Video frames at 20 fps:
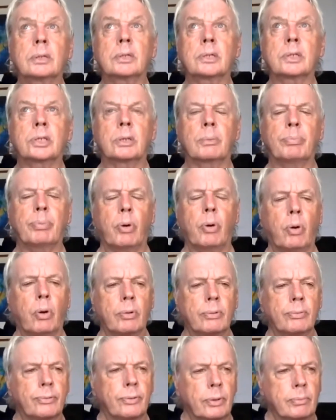
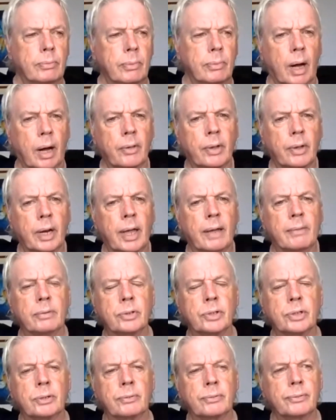support from other
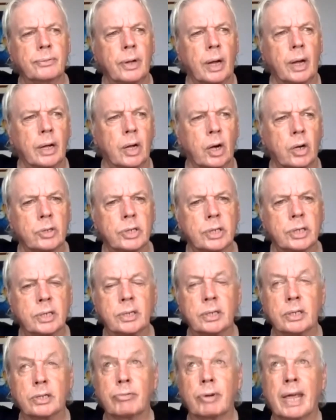levels of uh,
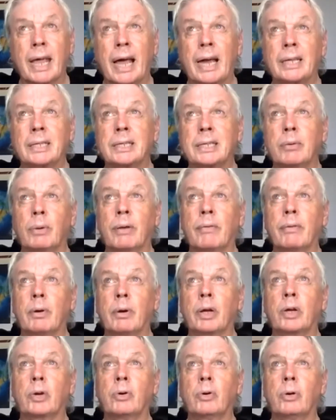consciousness, reality, whatever you
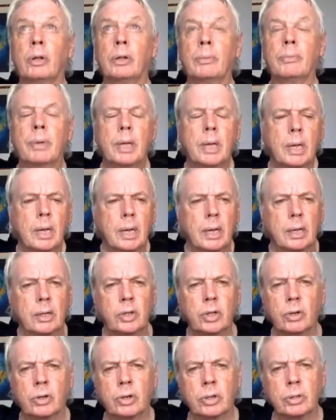want to call them,
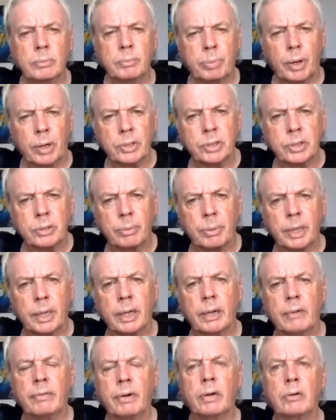you couldn't
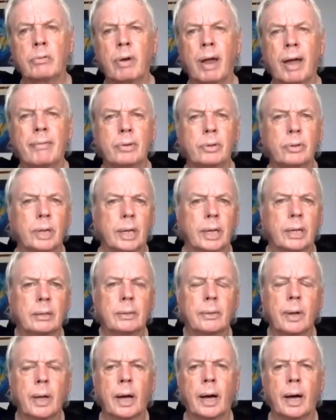possibly have unraveled it.
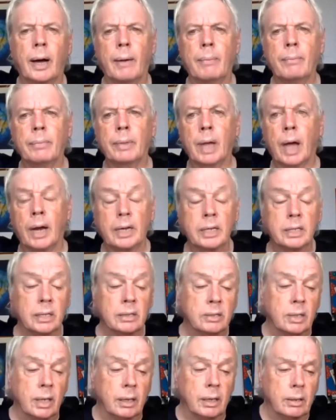Um, and it
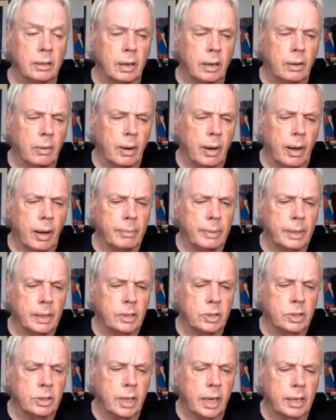is, you know, I mean,
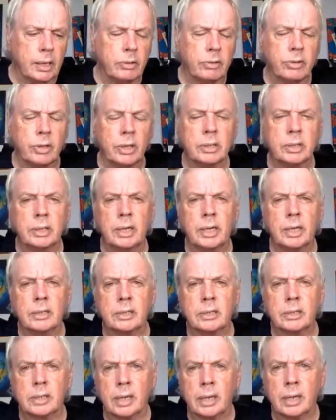it's taken 30 years
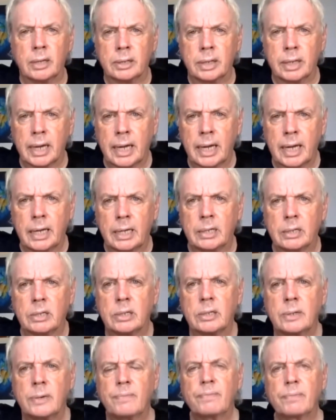as it, as it
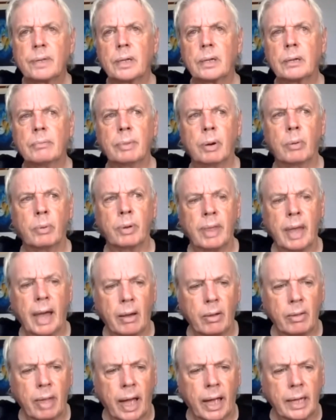is, but
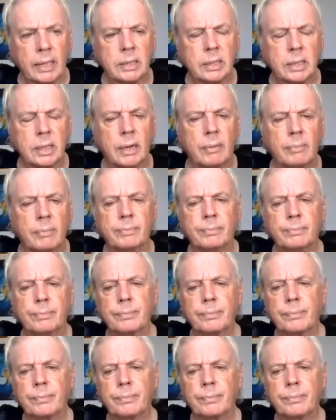without that, um,